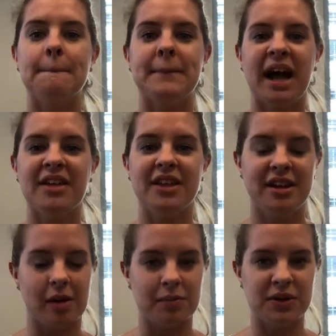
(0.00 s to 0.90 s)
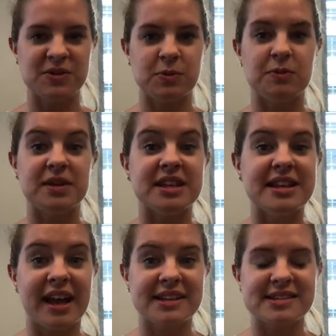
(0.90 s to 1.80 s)
By the numbers would be the
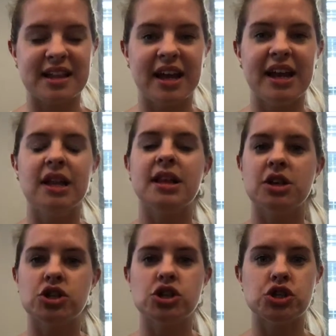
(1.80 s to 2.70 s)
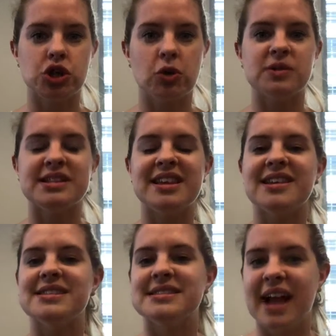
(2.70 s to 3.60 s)
next slide, and that just shows the
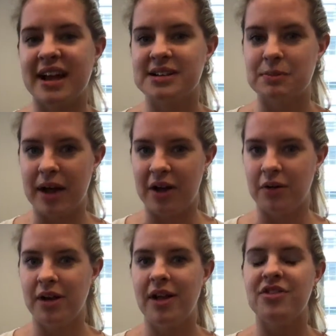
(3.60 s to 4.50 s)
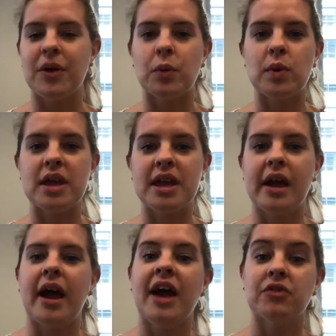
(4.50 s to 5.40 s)
exact amount that we
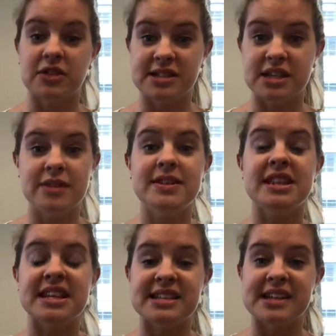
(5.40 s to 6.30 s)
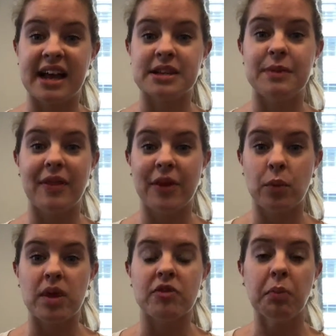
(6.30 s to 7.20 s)
have received and the exact amount that
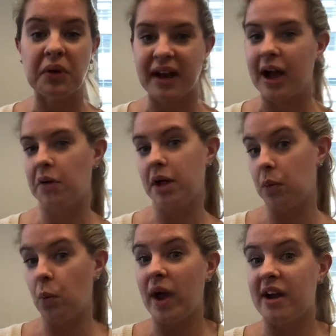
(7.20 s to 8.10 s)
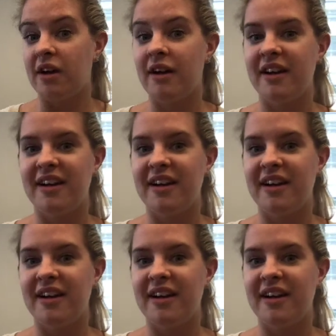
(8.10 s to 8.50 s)
we have put out and where.